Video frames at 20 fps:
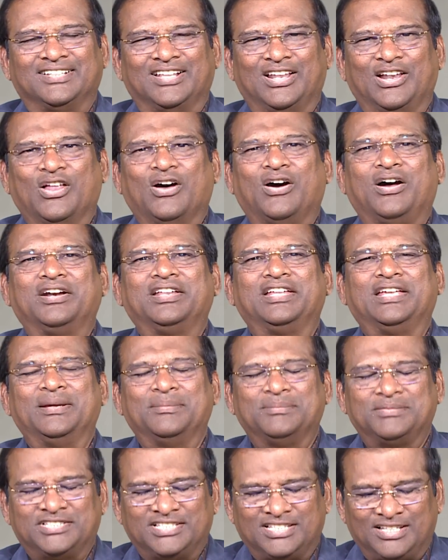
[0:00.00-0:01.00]
The Lord
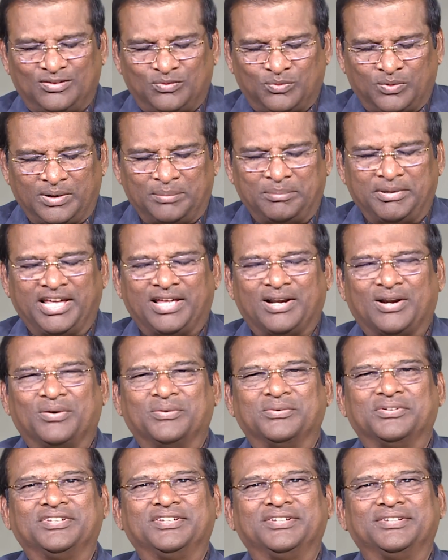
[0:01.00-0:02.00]
himself will be
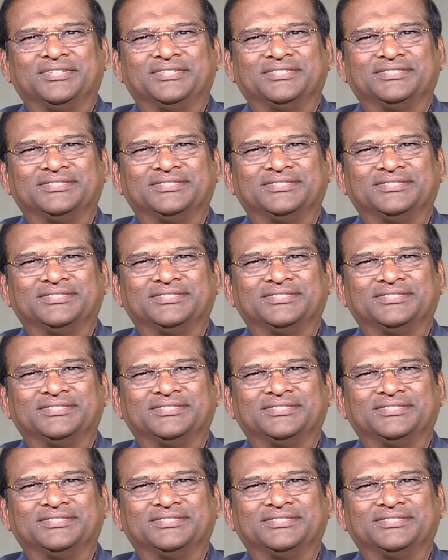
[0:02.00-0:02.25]
around you.